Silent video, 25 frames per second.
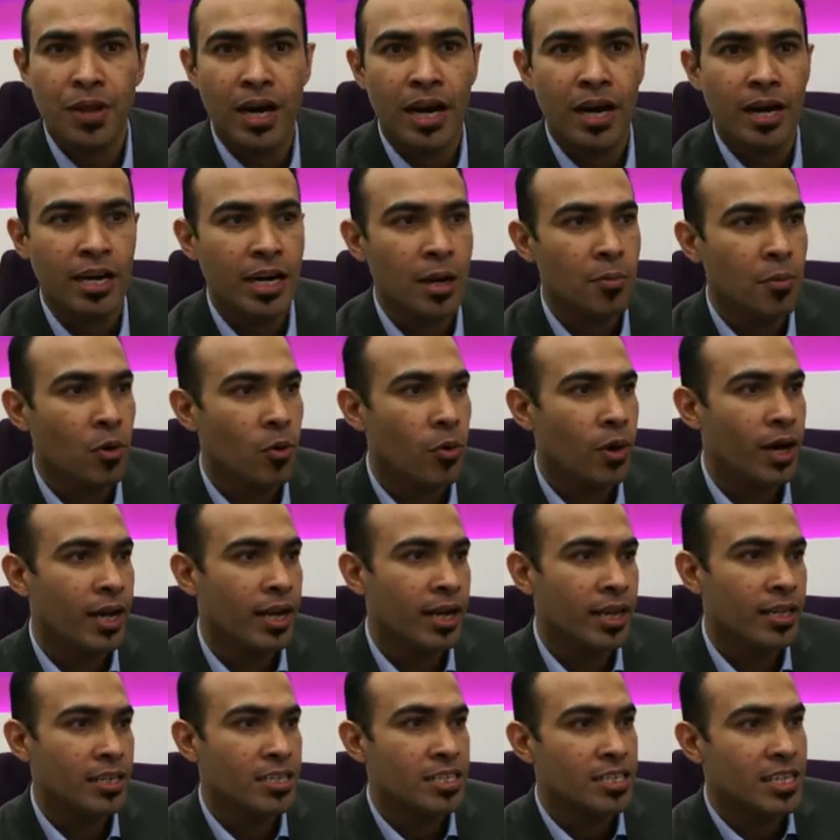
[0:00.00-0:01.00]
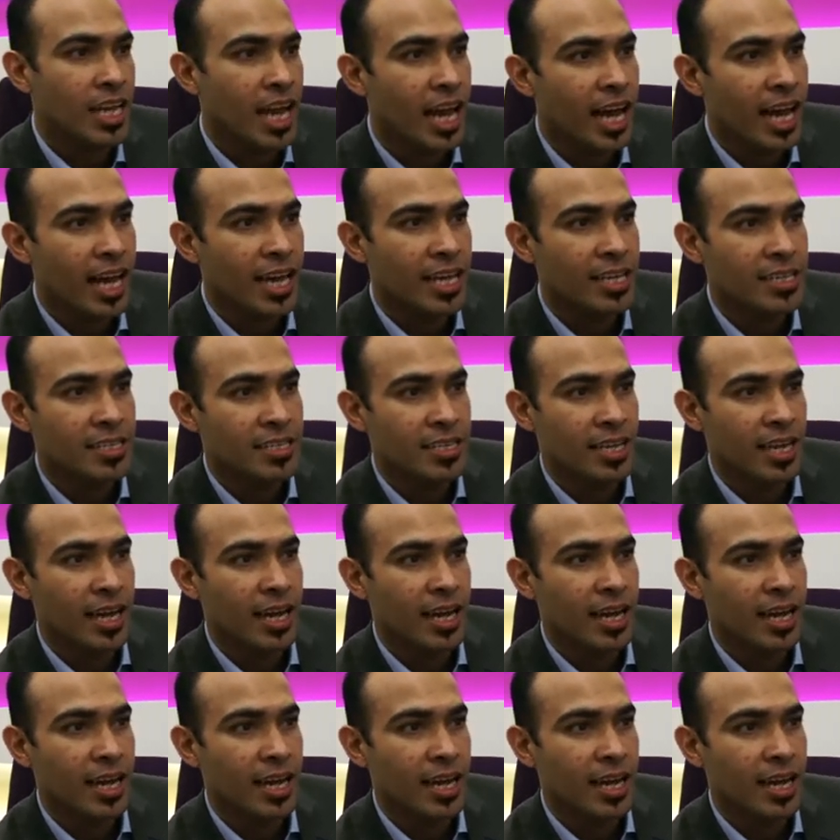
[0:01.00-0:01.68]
are number one in size,